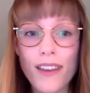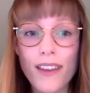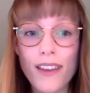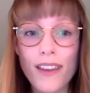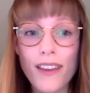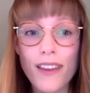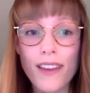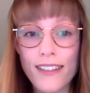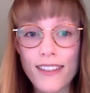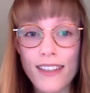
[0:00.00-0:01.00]

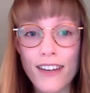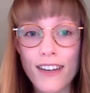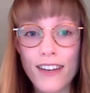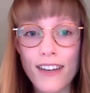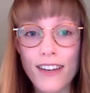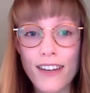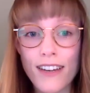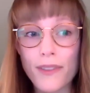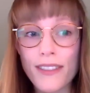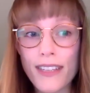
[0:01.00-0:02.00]
underlined the government should
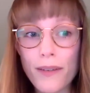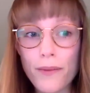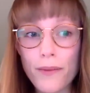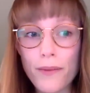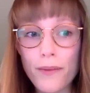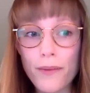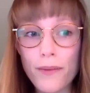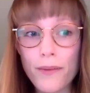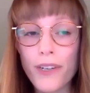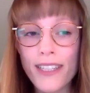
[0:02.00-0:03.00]
build seawalls
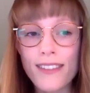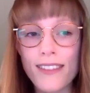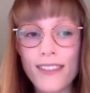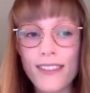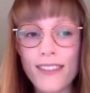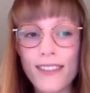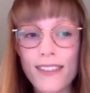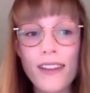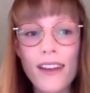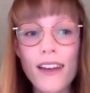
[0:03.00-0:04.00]
and warning
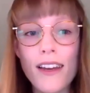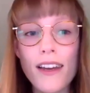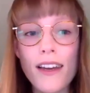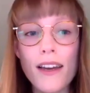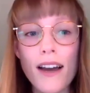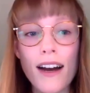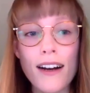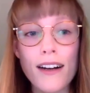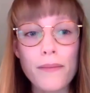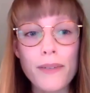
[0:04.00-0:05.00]
systems,
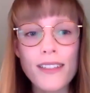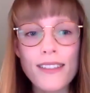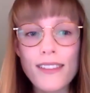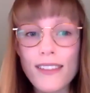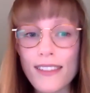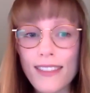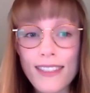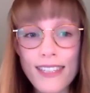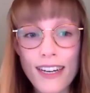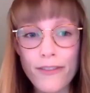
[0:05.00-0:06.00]
but the Sisi
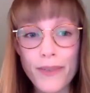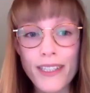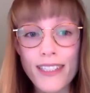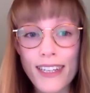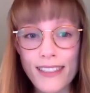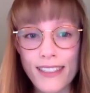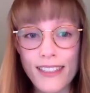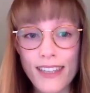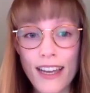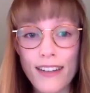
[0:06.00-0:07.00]
government doesn't,
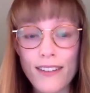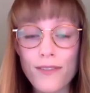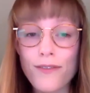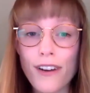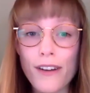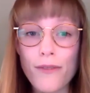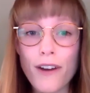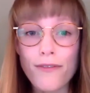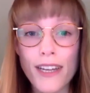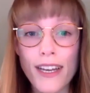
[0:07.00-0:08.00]
and very
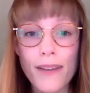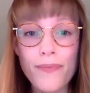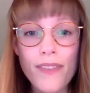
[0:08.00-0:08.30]
roughly,